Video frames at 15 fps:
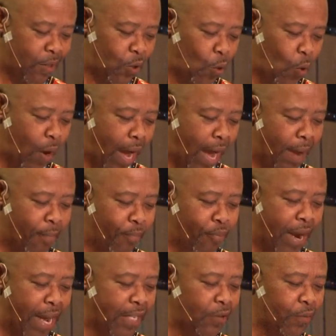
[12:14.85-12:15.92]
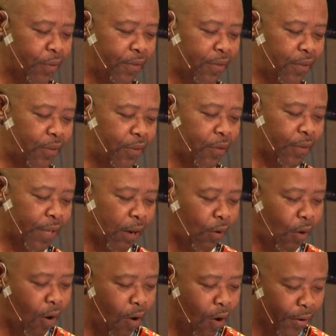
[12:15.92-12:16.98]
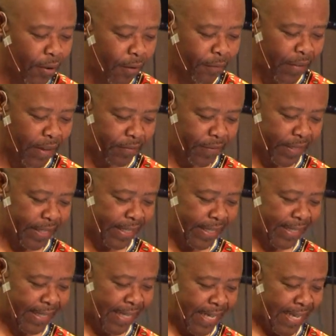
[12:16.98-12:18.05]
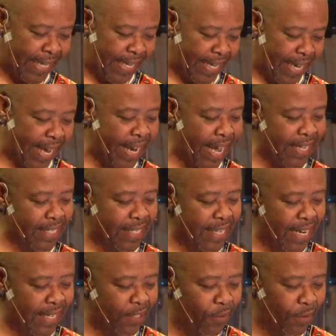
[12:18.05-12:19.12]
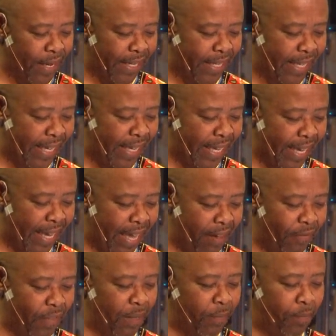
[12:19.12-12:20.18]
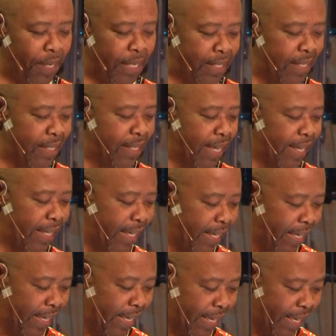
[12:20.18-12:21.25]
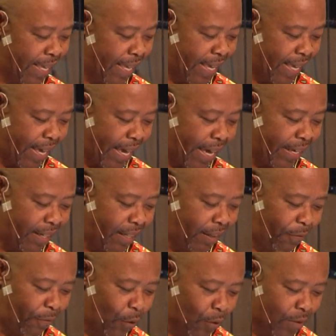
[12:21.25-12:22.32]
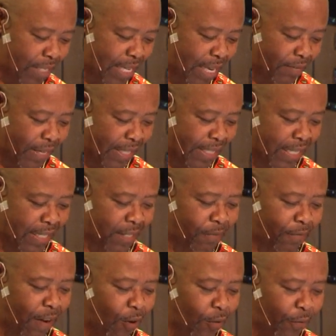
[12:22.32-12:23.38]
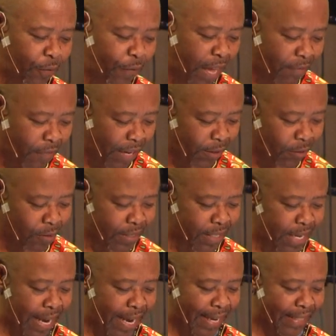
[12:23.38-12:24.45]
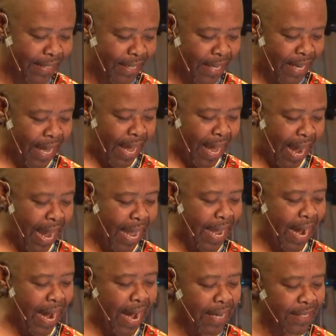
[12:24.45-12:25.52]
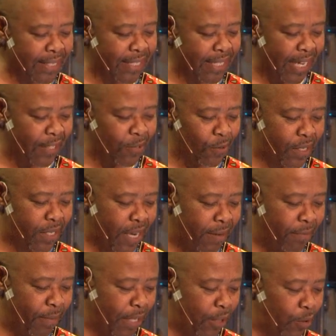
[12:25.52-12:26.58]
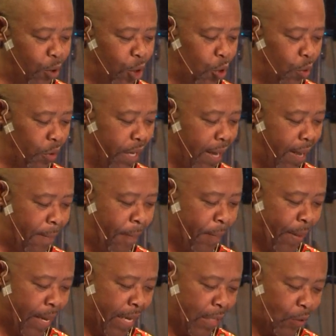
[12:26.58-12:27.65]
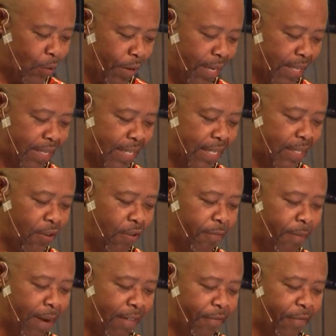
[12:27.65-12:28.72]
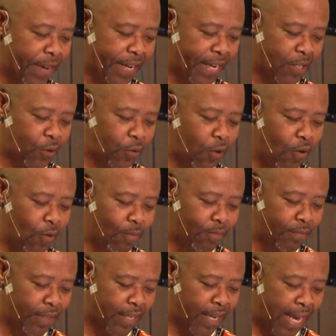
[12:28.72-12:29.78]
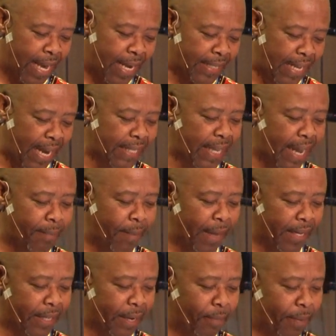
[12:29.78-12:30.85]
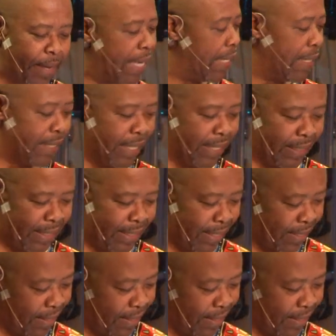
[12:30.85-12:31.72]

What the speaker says: So I prayed to the God of heaven, and I said to the king, if it pleases the king, and if your servant has found favor in your sight, I ask that you send me to Judah, to the city of my father's tombs, that I may rebuild it.